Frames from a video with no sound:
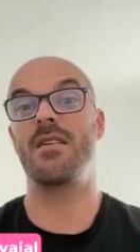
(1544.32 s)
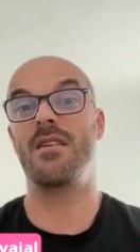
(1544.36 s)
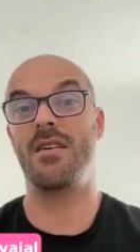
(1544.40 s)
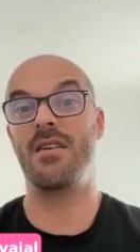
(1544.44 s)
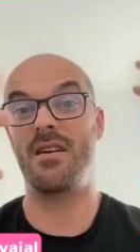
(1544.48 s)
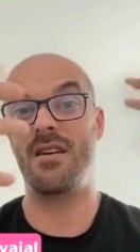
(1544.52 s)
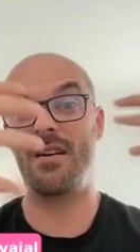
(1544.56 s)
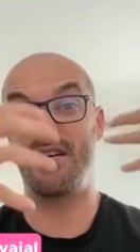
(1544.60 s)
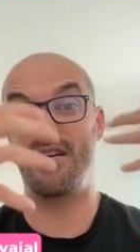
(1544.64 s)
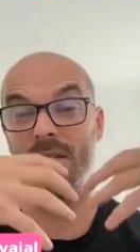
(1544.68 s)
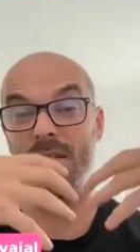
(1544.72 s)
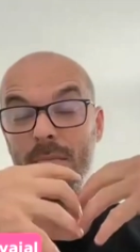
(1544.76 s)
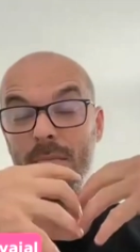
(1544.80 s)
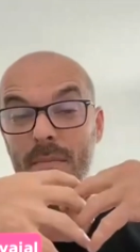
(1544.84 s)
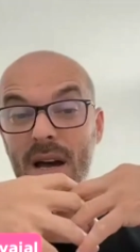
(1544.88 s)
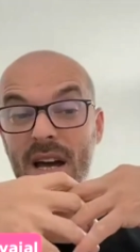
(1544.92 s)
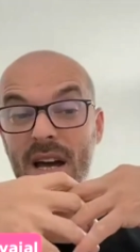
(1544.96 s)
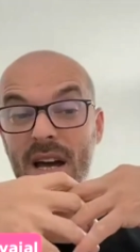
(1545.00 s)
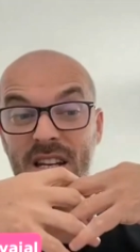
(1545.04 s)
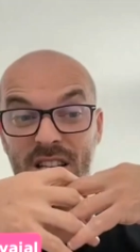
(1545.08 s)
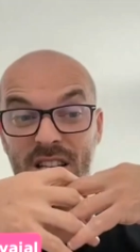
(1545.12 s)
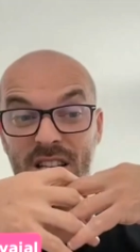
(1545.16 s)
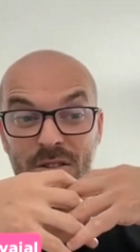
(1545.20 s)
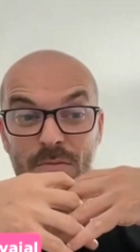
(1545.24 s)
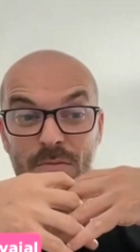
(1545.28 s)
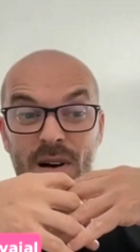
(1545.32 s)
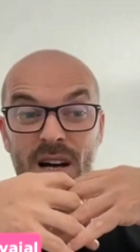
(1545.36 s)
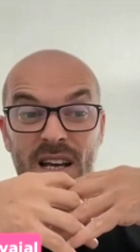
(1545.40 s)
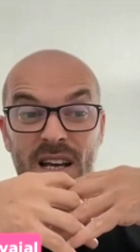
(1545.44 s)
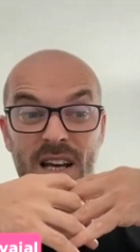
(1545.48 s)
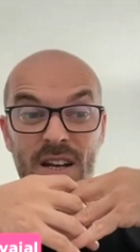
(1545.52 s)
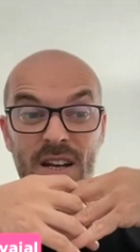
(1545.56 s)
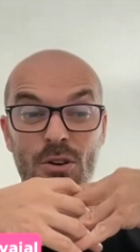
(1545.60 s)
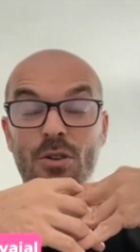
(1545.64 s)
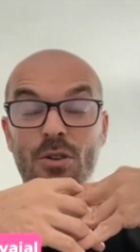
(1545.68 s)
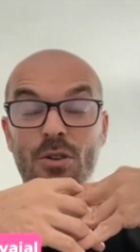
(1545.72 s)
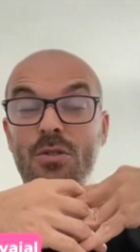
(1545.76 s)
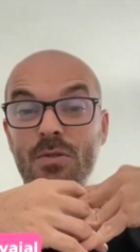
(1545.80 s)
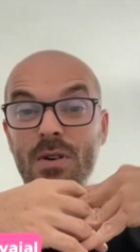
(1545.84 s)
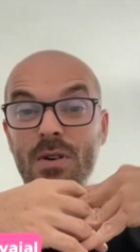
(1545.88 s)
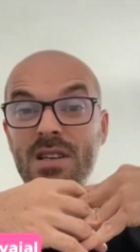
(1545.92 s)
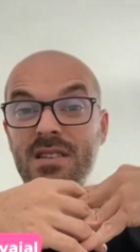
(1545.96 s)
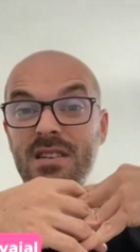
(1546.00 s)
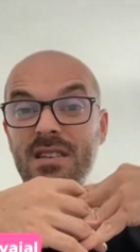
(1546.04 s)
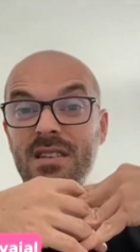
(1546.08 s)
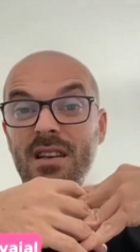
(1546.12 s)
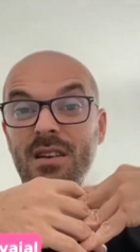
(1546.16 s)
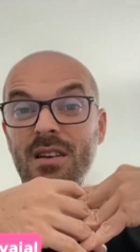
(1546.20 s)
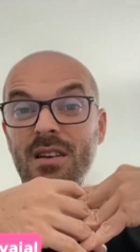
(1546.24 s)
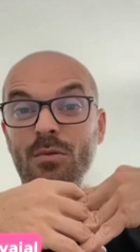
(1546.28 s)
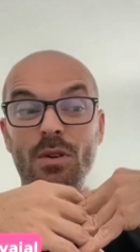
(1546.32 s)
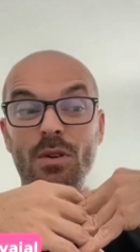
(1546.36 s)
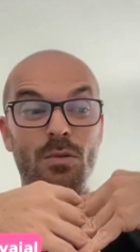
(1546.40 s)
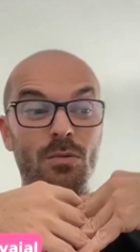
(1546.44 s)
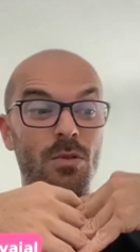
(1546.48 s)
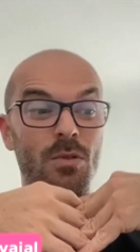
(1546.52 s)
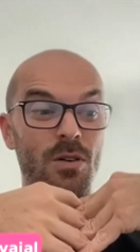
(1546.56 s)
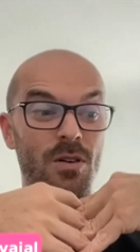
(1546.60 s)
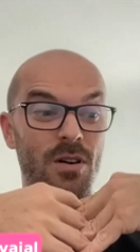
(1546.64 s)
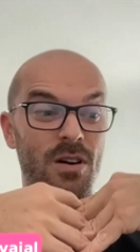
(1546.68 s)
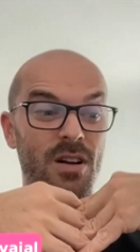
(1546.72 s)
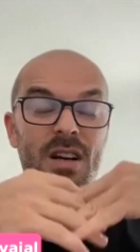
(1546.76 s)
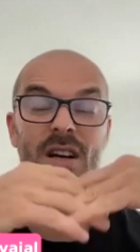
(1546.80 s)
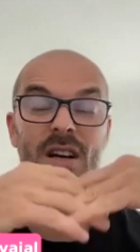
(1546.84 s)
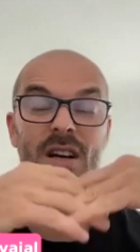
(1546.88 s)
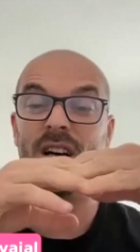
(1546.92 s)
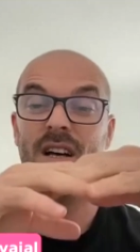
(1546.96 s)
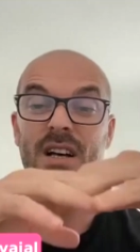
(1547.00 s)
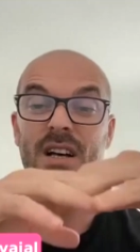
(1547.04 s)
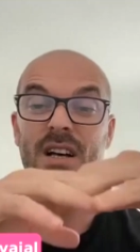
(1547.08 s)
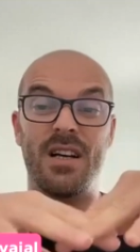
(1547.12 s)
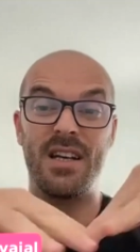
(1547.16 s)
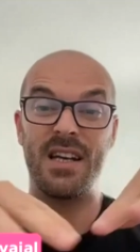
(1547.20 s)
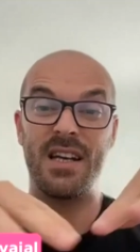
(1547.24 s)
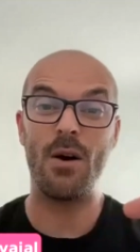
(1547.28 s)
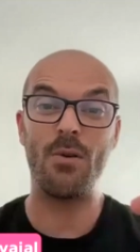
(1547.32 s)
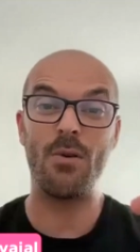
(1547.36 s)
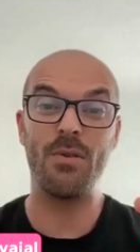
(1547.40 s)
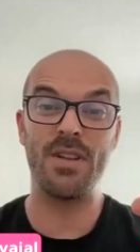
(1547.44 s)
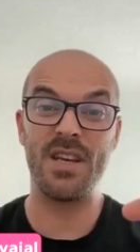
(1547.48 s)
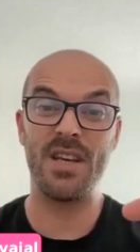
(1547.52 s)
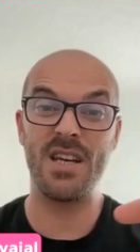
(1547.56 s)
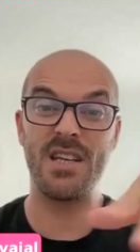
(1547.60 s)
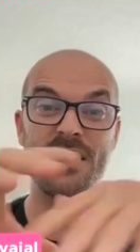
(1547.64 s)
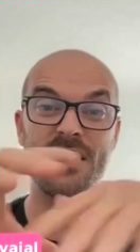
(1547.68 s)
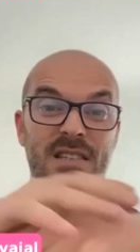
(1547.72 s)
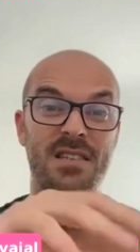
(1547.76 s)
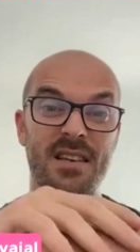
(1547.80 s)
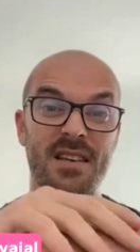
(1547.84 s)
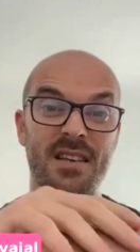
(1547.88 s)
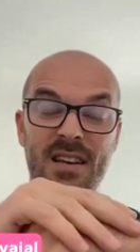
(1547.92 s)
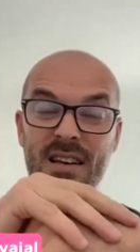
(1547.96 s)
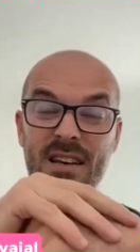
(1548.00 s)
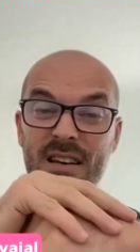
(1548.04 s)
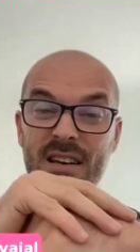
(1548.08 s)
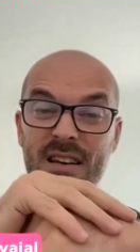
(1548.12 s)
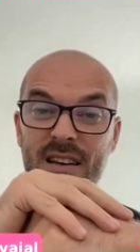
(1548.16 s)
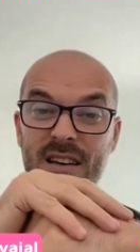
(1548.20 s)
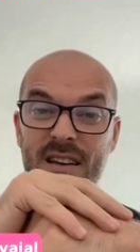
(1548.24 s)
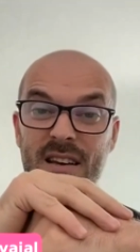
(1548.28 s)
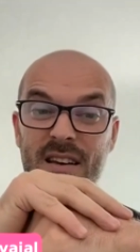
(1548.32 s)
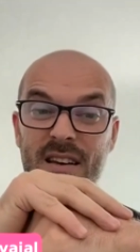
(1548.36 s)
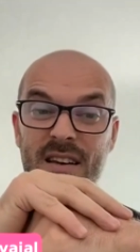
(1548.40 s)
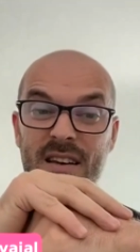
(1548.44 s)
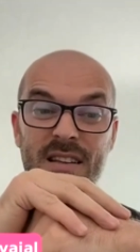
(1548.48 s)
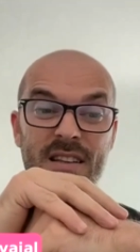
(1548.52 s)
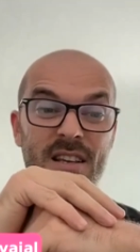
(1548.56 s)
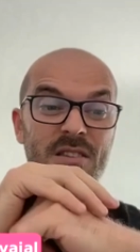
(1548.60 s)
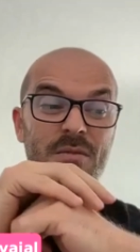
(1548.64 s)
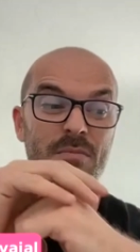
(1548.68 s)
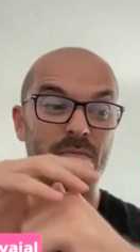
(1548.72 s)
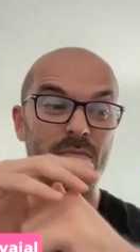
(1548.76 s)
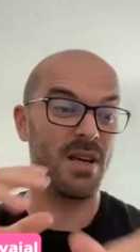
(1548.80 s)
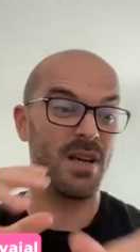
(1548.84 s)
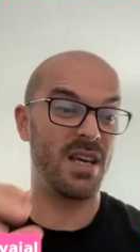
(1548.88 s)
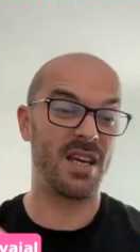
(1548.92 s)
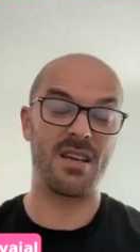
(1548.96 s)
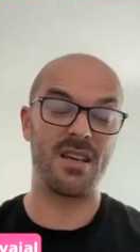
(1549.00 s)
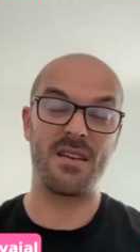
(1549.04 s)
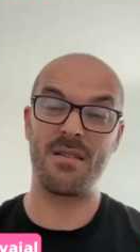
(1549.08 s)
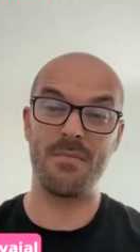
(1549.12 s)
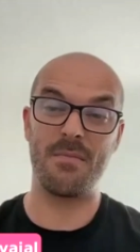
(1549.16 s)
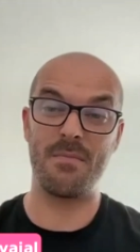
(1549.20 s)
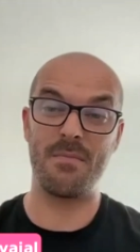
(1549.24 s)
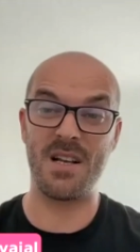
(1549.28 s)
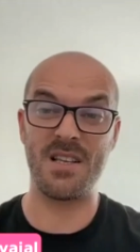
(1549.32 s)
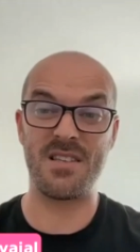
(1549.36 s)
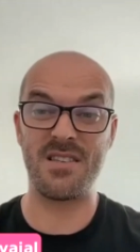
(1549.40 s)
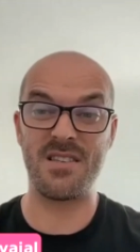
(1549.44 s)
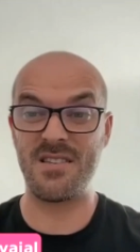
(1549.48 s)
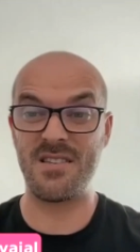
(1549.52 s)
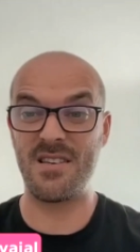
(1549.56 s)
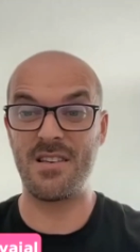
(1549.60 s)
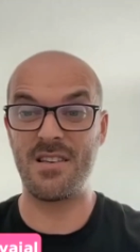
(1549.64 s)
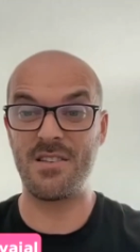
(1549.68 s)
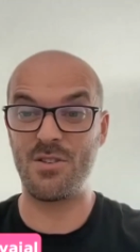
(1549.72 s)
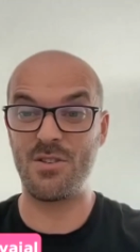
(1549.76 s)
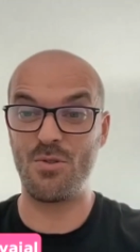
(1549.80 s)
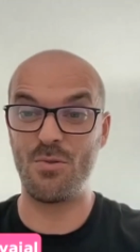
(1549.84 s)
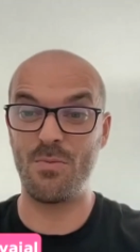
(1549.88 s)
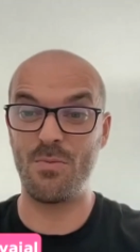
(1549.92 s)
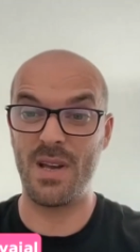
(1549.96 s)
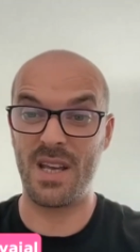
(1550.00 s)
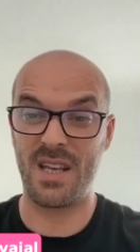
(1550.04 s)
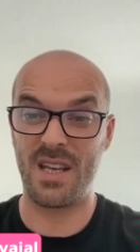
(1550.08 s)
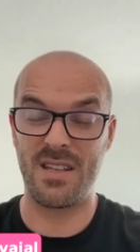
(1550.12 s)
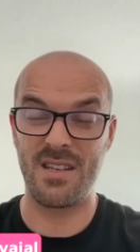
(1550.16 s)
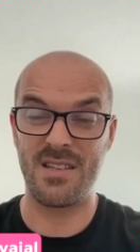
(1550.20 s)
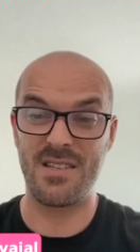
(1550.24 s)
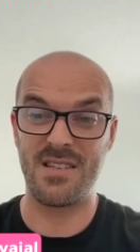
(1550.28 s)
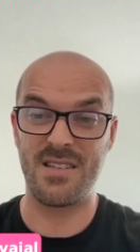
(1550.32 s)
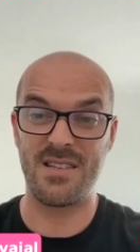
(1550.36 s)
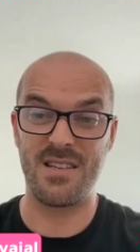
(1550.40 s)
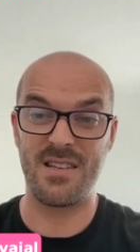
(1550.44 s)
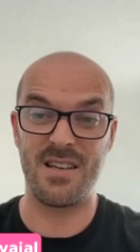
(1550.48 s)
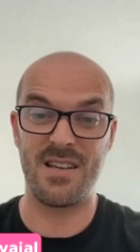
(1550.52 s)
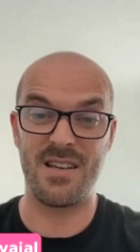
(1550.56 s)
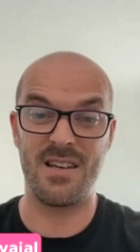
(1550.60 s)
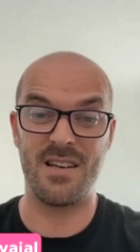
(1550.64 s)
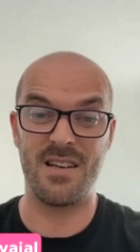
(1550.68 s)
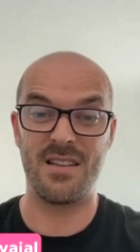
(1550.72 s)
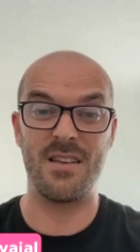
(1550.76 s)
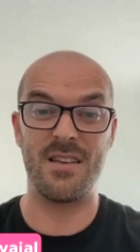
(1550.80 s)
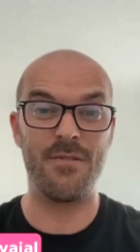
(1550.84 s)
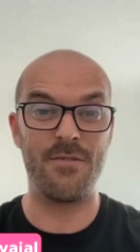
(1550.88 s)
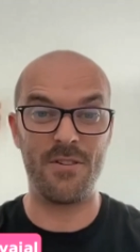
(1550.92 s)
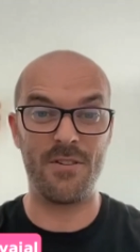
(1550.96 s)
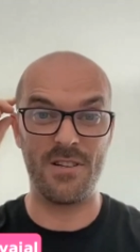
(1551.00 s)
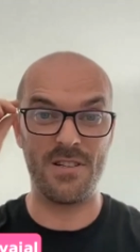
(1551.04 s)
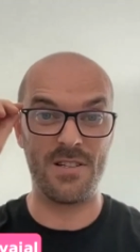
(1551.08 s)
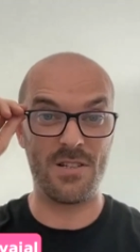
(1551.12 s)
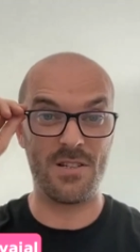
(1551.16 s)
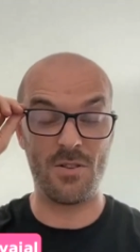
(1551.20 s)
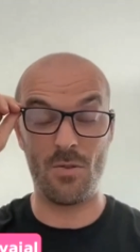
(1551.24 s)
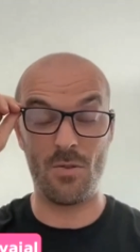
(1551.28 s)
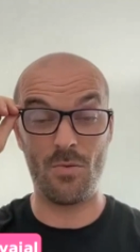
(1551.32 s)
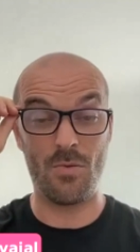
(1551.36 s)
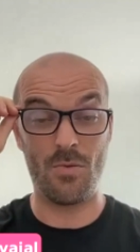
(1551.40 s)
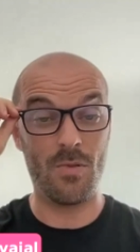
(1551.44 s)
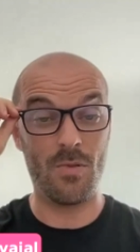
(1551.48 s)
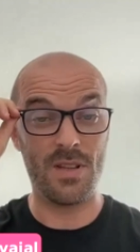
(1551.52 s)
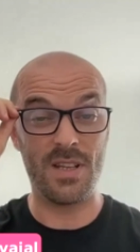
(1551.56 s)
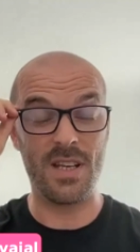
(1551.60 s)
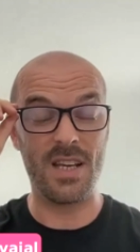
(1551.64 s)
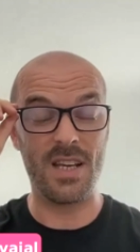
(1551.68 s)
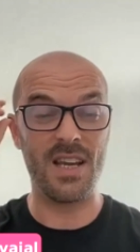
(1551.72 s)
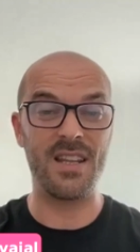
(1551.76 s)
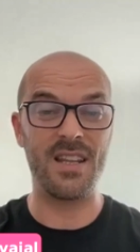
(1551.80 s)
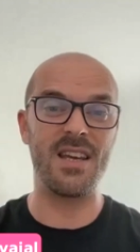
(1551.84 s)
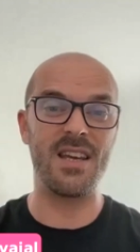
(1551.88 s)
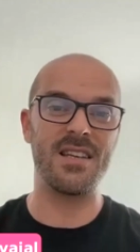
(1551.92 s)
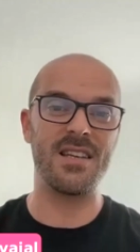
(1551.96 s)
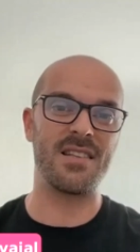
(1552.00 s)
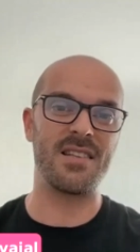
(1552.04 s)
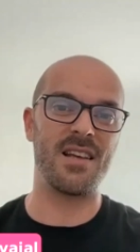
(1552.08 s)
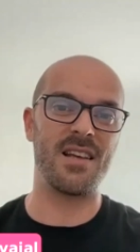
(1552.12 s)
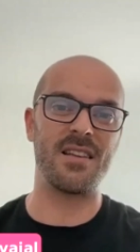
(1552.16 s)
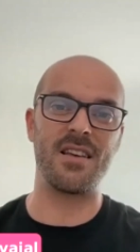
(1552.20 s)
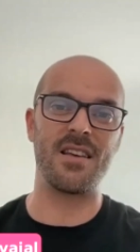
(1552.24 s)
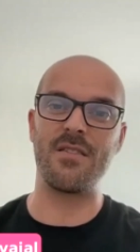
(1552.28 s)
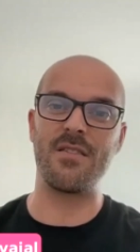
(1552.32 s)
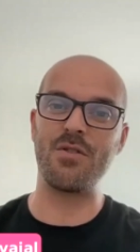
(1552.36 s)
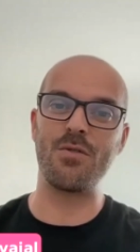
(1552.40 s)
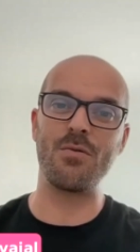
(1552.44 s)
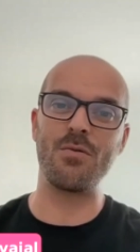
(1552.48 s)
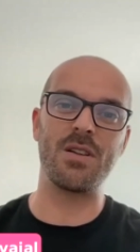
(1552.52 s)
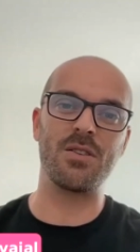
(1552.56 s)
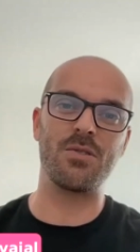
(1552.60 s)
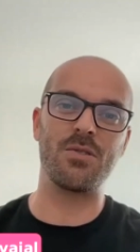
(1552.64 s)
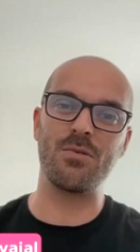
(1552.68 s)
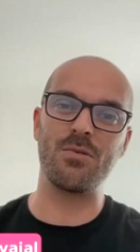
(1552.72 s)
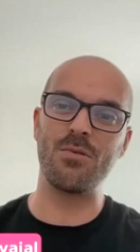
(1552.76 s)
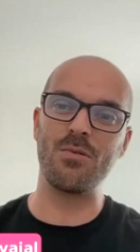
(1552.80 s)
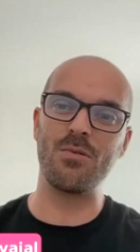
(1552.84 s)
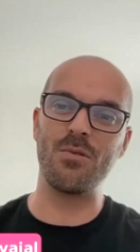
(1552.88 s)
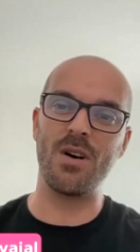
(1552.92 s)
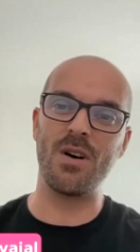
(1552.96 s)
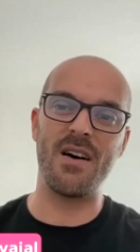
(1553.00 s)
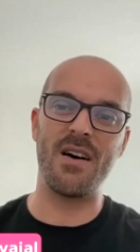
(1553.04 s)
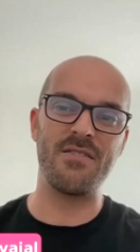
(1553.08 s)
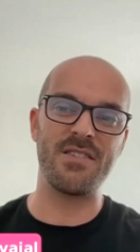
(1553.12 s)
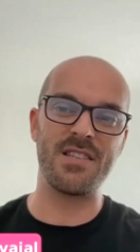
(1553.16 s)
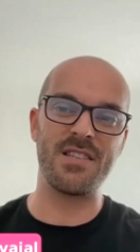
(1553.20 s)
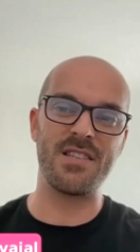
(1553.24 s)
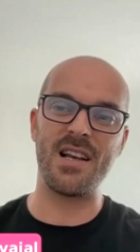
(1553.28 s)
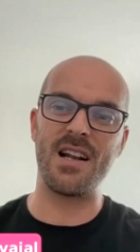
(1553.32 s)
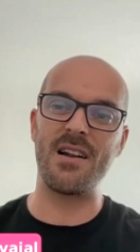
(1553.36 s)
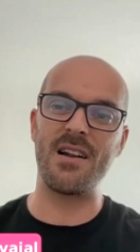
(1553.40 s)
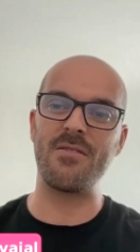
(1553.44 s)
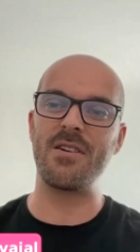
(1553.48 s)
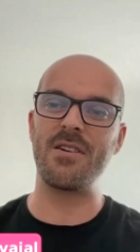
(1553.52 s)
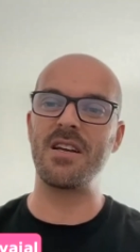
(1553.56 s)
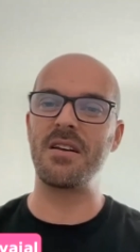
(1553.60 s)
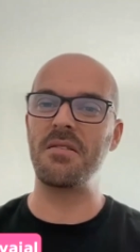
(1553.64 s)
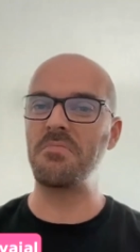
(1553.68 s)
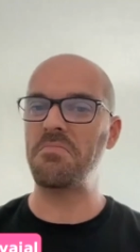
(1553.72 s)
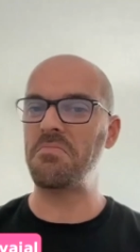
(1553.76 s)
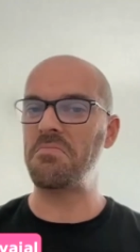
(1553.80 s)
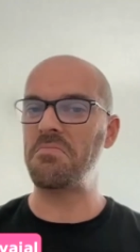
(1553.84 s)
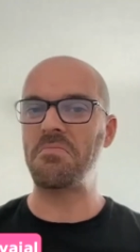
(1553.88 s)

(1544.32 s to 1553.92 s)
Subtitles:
managed by a non-resident will work. Nowadays, it doesn't make much sense to make this difference. So the idea is that if you want to have a salary,